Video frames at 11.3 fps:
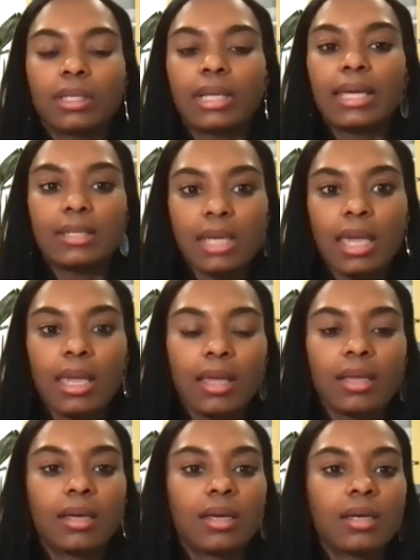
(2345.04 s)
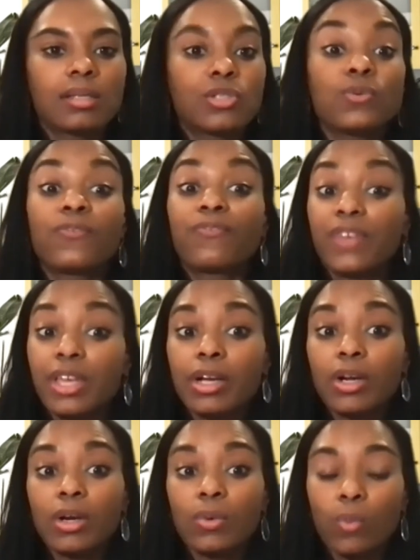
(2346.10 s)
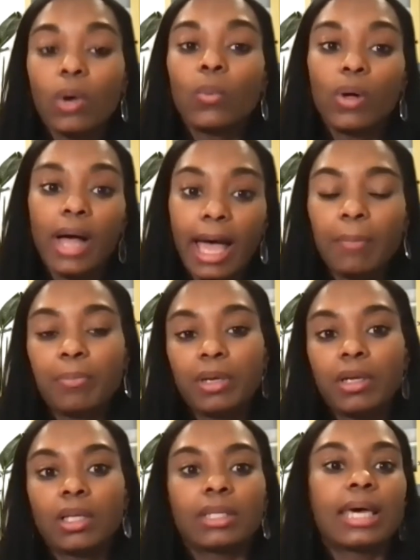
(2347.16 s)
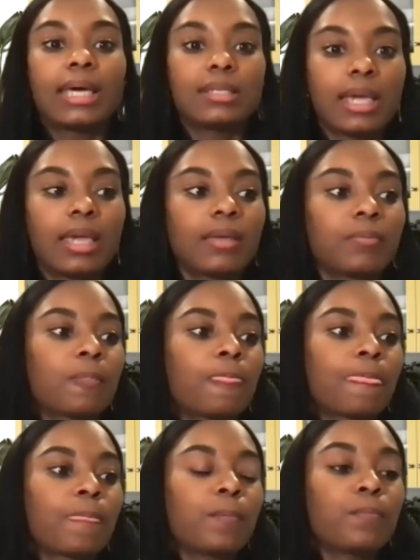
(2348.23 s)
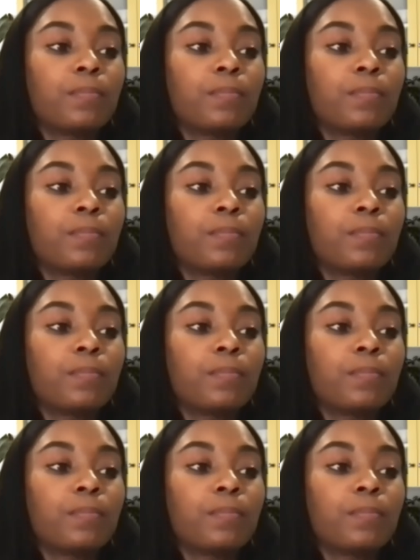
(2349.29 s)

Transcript: that day, to fear what will happen on that day. Mm-hmm.